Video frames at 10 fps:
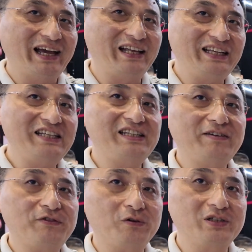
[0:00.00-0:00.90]
and
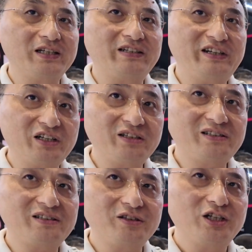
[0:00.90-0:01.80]
easy for the
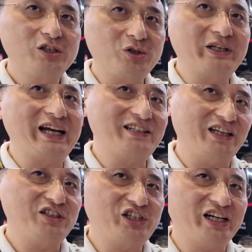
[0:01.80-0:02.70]
nurse to get the
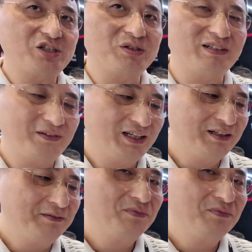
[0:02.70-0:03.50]
injection. The